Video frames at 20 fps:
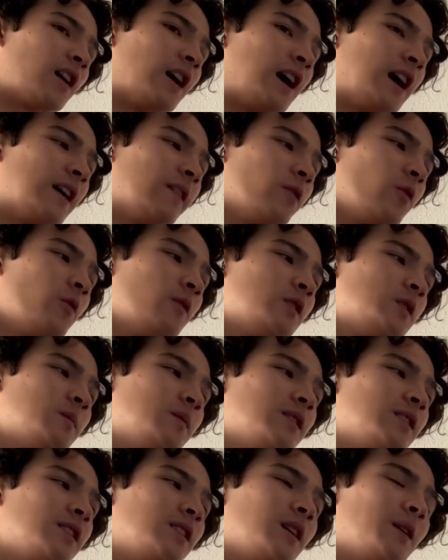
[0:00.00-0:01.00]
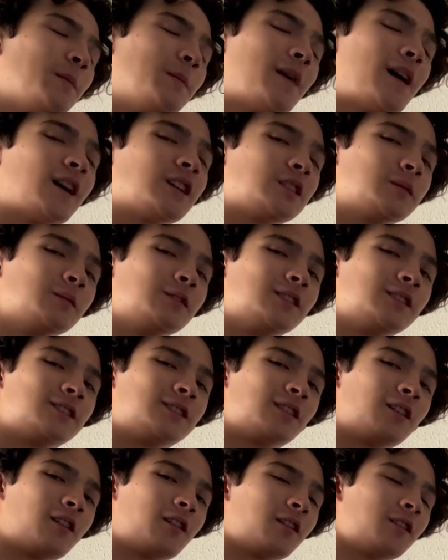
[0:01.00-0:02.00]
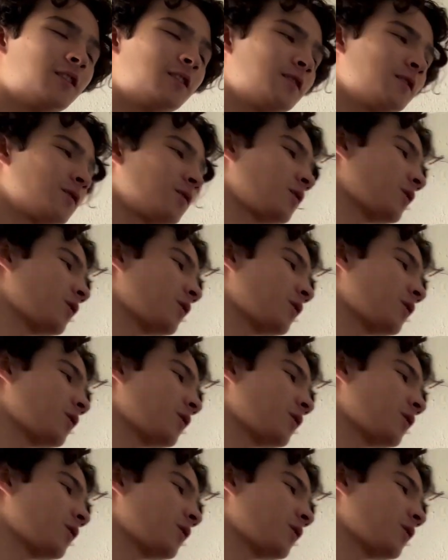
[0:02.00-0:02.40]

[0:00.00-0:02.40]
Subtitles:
I've always been a maximalist at heart,